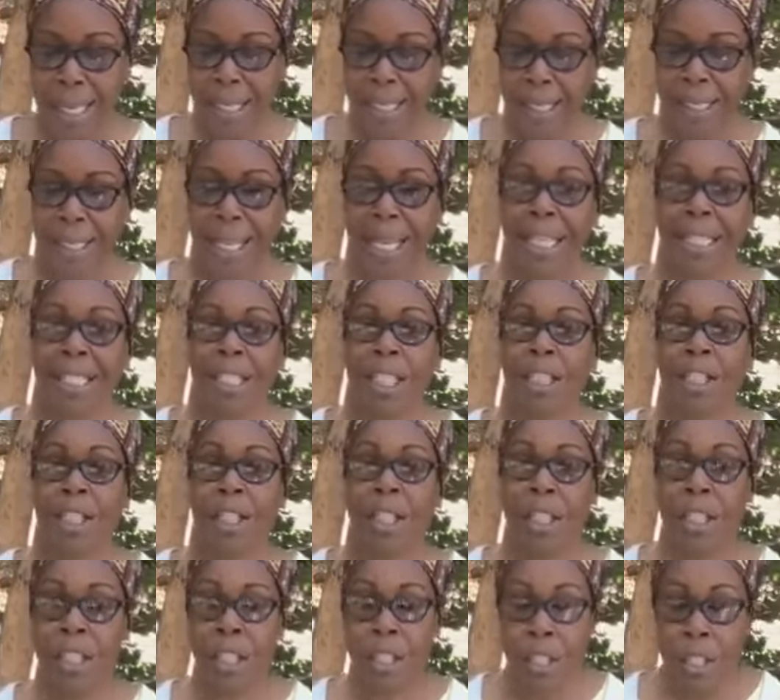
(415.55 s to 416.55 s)
Satan
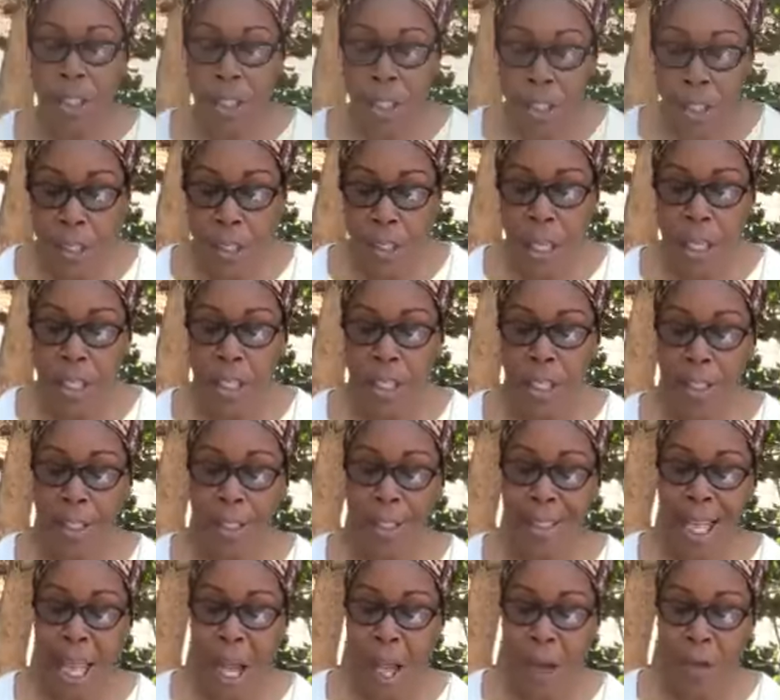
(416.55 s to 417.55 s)
heard the
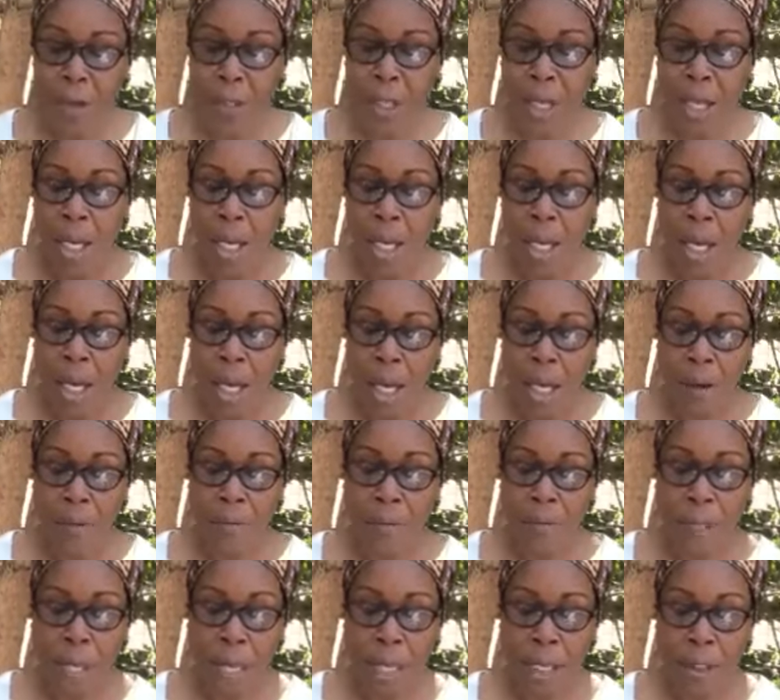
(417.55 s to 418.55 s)
sound
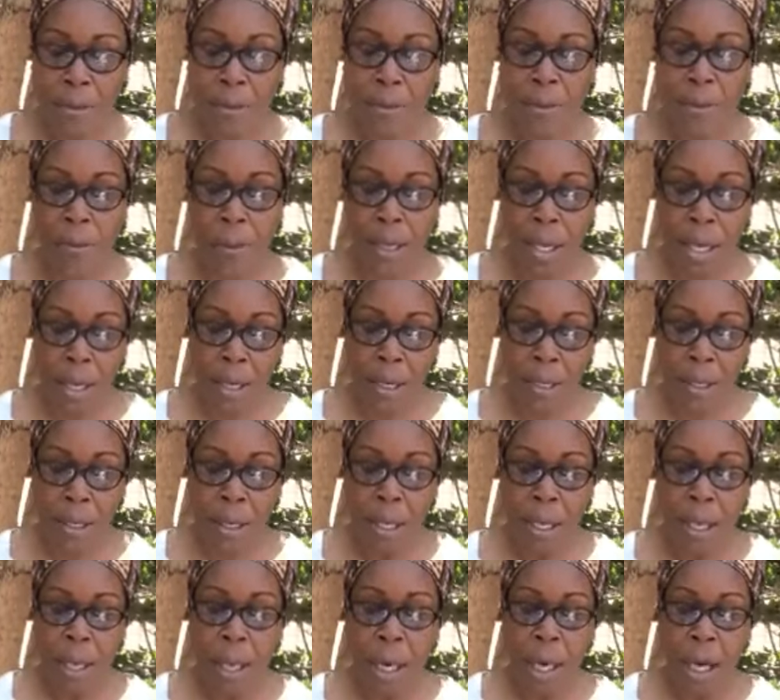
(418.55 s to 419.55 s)
of their strain
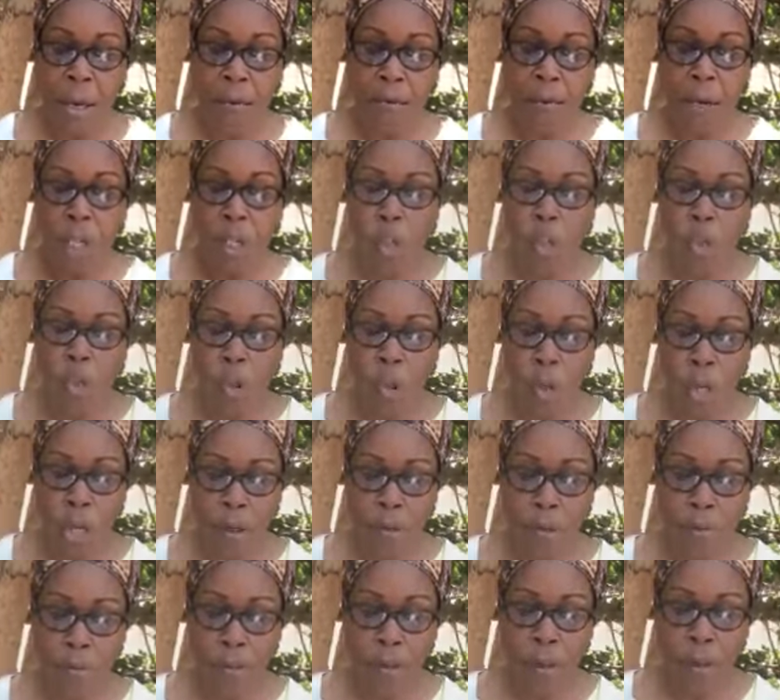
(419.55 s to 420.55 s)
of
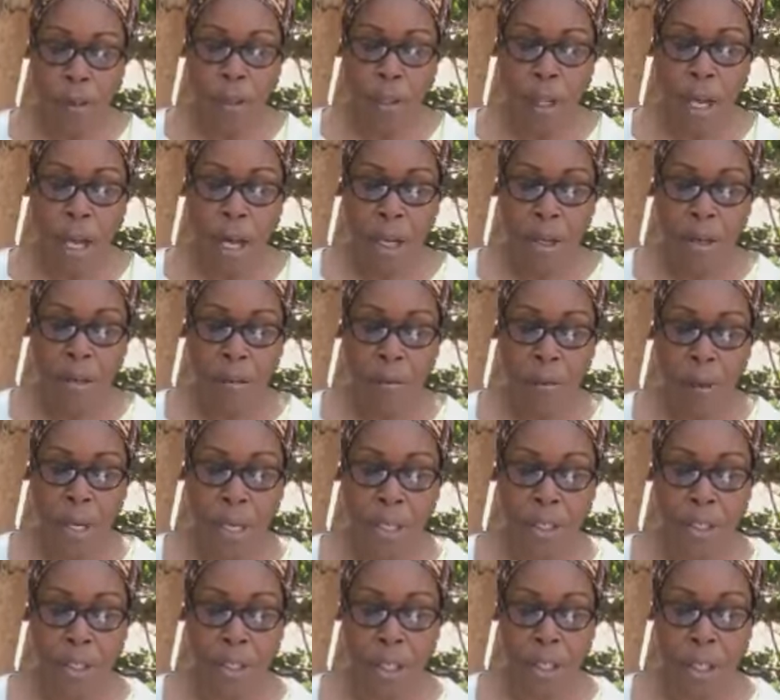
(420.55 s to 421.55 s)
joyful
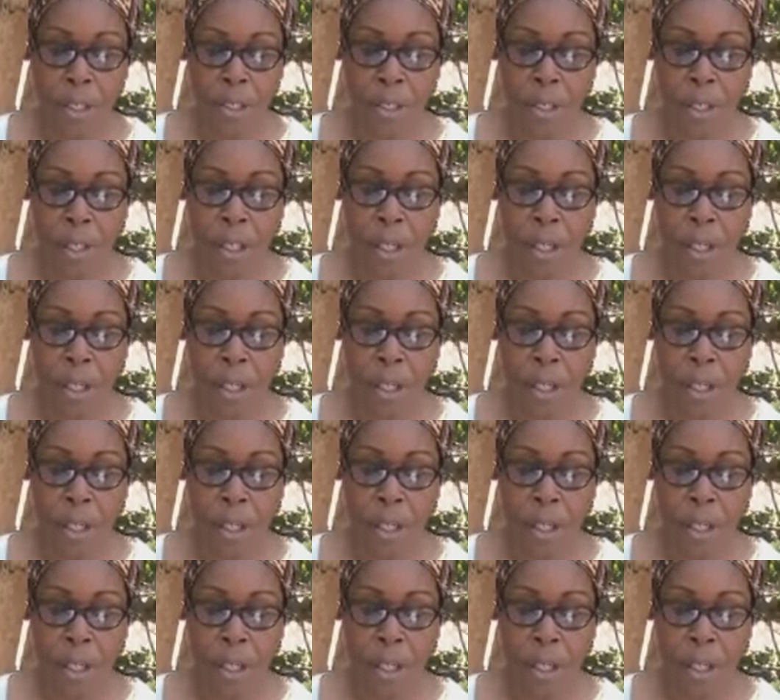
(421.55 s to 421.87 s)
adoration